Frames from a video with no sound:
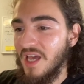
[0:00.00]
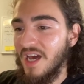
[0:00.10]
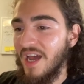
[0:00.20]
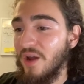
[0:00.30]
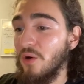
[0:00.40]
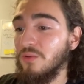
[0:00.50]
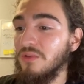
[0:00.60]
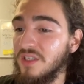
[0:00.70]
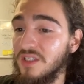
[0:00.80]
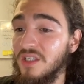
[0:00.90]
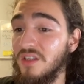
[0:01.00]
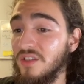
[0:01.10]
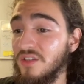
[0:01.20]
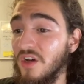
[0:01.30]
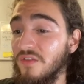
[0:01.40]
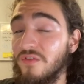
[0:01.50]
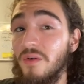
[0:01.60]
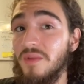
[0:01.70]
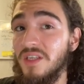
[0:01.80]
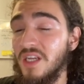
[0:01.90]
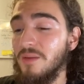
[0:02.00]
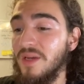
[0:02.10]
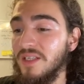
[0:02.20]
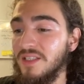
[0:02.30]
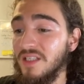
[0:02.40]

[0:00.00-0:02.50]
I only see the stuff from the database